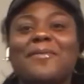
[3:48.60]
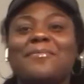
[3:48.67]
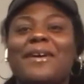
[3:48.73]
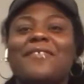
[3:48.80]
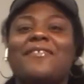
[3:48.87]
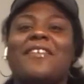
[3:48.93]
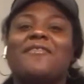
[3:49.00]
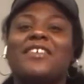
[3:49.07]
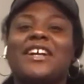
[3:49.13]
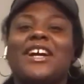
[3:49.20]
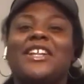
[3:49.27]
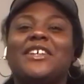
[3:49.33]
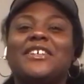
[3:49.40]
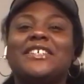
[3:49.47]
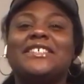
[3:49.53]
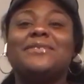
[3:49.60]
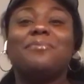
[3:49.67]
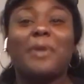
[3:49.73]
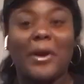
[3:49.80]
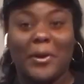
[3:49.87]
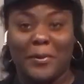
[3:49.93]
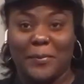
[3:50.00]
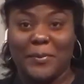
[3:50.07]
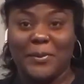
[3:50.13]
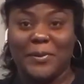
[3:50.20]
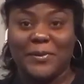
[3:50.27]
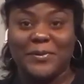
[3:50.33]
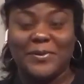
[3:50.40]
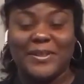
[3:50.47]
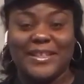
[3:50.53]
My favorite color is
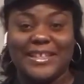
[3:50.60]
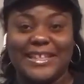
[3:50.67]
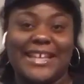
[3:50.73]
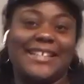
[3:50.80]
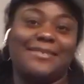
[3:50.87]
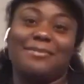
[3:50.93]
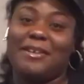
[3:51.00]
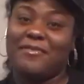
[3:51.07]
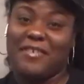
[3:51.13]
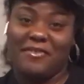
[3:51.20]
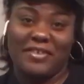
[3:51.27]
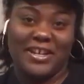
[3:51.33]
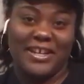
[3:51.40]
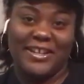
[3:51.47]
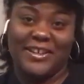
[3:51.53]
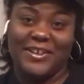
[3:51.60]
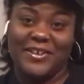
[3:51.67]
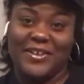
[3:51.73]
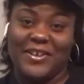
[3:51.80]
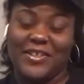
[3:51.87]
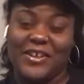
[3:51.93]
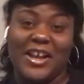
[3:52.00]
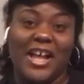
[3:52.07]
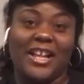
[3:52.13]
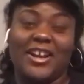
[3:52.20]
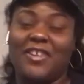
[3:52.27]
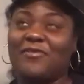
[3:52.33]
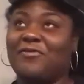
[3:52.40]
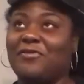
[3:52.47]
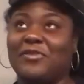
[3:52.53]
purple. That is my favorite color, y'all. The color
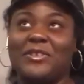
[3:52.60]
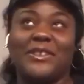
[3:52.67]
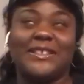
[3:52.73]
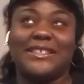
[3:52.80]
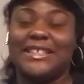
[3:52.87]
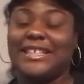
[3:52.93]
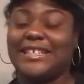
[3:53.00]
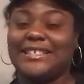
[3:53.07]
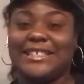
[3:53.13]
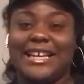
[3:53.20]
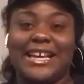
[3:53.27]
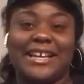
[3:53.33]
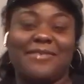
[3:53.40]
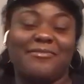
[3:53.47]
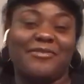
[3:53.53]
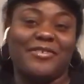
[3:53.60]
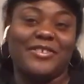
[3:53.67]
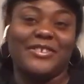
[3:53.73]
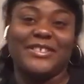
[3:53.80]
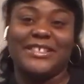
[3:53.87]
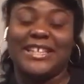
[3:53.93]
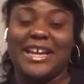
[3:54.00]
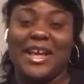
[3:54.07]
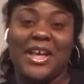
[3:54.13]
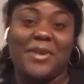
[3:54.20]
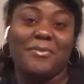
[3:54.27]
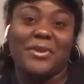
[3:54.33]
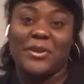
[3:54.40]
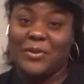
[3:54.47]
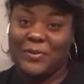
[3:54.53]
of royalty, because I am royalty. I
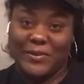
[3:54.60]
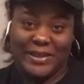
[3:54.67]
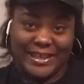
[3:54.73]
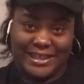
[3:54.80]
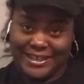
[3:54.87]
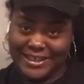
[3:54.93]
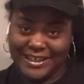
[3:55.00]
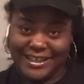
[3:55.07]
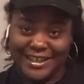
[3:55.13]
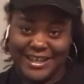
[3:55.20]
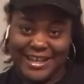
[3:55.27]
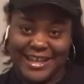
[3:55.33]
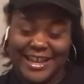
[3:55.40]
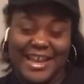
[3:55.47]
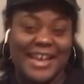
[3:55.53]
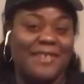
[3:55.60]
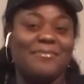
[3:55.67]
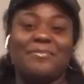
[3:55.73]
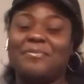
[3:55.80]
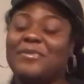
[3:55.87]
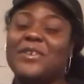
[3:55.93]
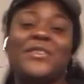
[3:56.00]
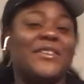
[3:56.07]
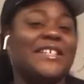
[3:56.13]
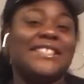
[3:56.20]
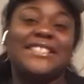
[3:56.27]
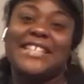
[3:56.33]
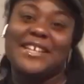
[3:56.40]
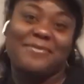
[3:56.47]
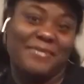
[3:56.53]
am a queen, and
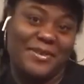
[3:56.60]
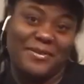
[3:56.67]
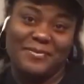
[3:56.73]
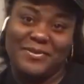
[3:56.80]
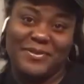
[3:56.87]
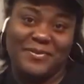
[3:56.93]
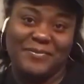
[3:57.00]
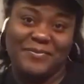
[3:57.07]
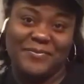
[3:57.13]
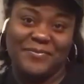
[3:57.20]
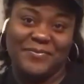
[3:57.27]
queens like purple.